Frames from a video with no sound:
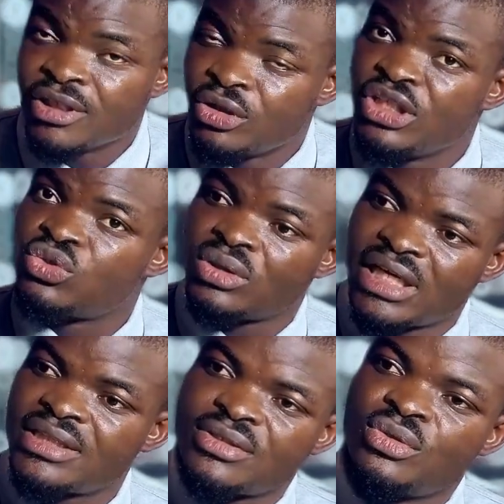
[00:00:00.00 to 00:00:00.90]
You
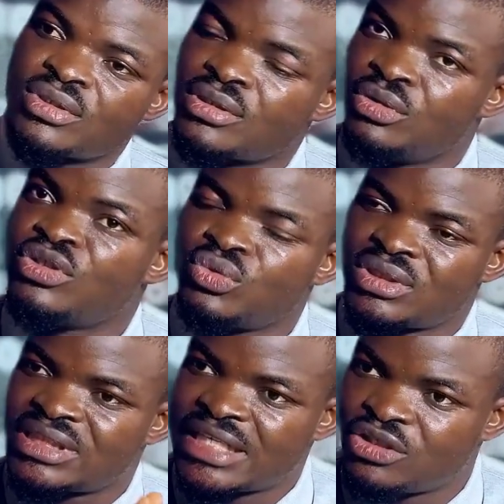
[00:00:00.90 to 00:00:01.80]
need to
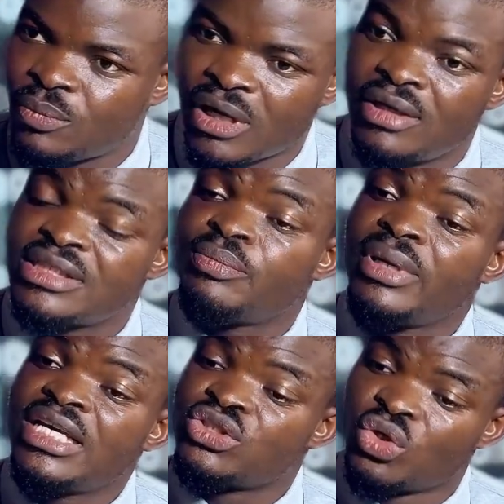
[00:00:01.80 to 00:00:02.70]
set your priorities
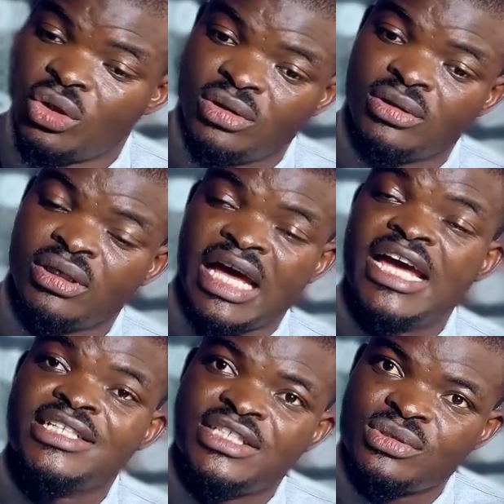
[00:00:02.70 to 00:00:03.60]
based on
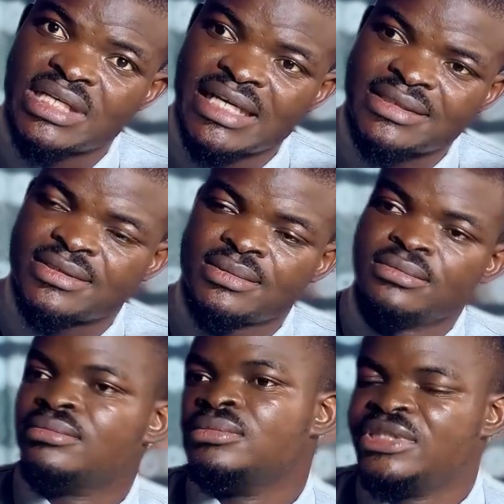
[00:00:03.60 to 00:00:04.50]
end users'
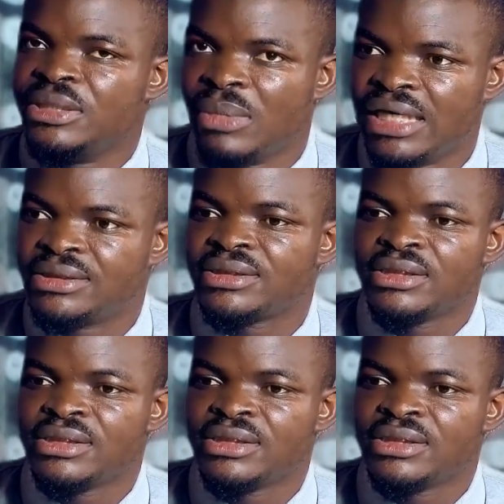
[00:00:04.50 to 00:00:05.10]
demand.